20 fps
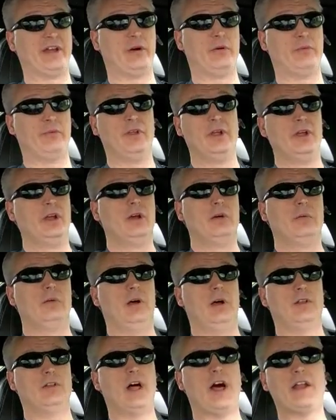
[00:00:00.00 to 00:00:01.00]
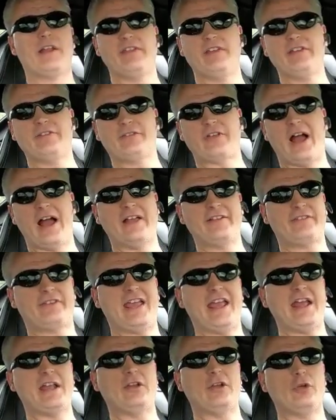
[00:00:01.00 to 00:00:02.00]
Hell, a lot of these guys
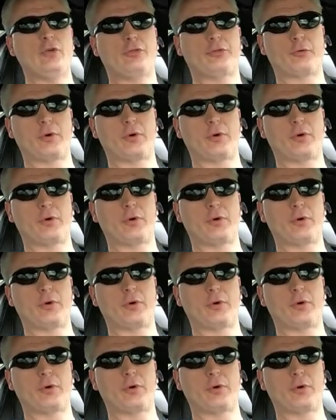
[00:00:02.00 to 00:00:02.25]
can't do